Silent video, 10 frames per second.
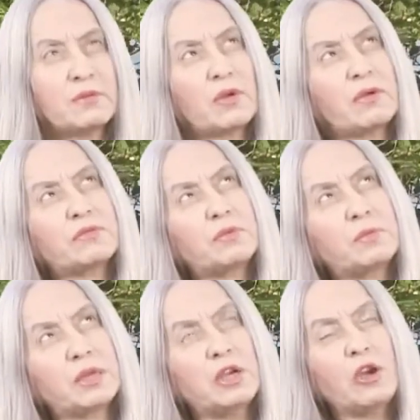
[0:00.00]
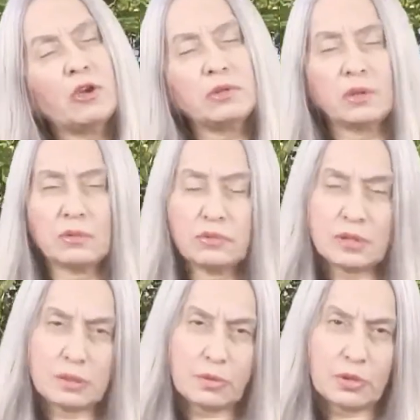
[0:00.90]
you have to be God
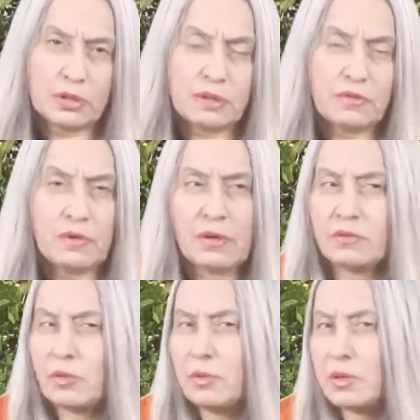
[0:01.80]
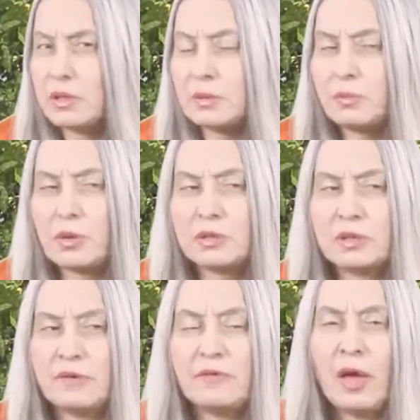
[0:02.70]
responsive, you have to be
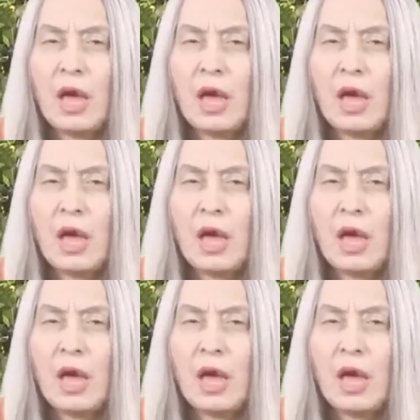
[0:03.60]
responsive